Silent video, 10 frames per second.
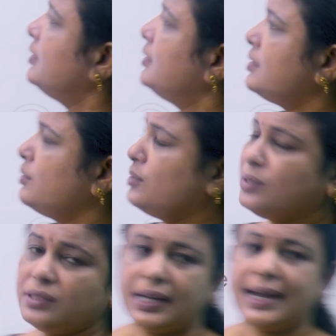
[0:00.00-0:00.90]
So
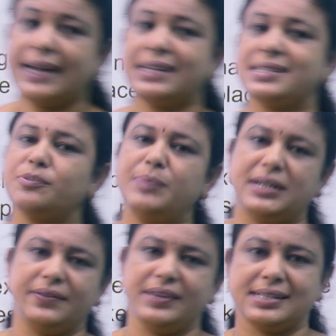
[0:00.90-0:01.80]
kinds of
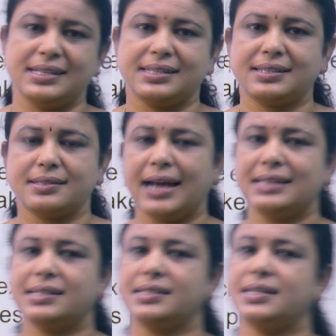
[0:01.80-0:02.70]
blood vessels.
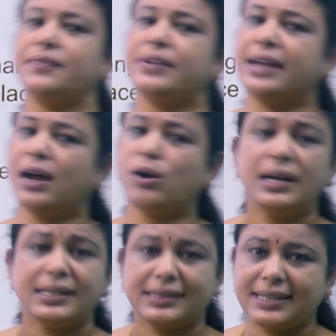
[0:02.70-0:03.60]
As I said, we have
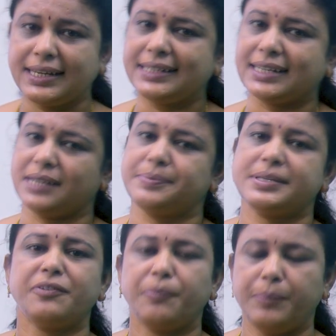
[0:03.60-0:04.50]
three types
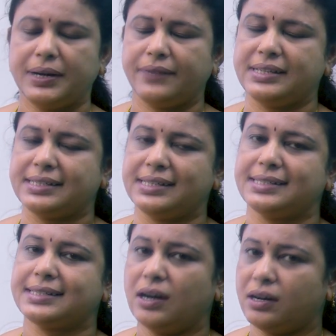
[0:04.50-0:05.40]
of blood
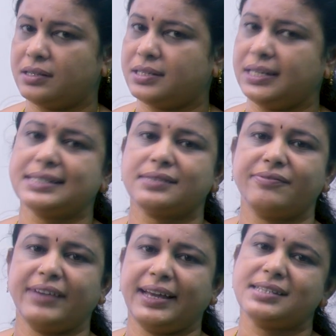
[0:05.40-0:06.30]
vessels: arteries,
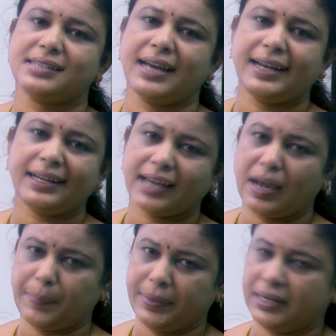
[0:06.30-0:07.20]
veins and
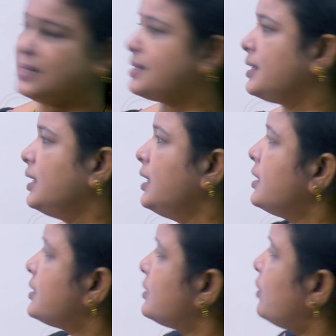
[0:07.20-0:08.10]
capillaries.
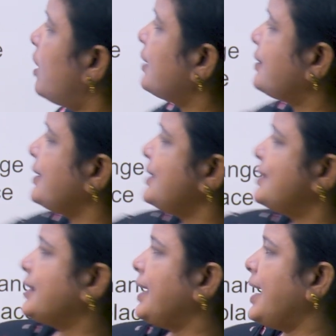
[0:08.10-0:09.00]
So arteries
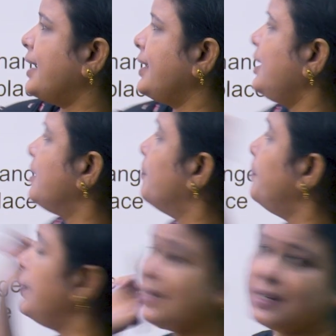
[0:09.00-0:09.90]
carry
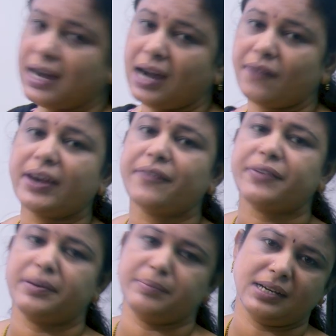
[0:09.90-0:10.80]
blood away
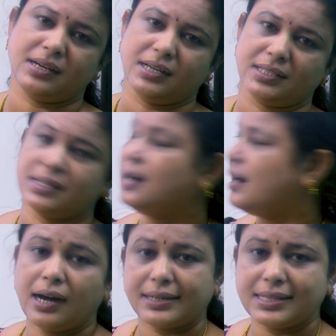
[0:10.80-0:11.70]
from the heart.
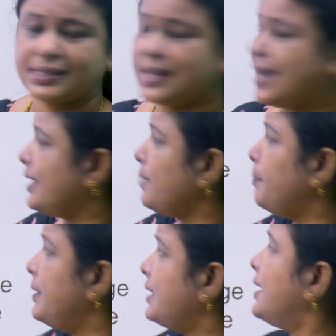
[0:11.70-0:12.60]
Arteries carry
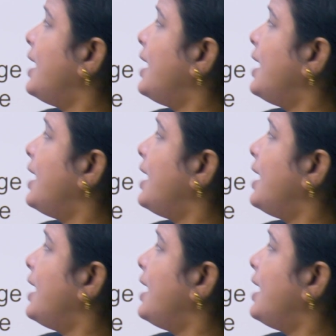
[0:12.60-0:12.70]
blood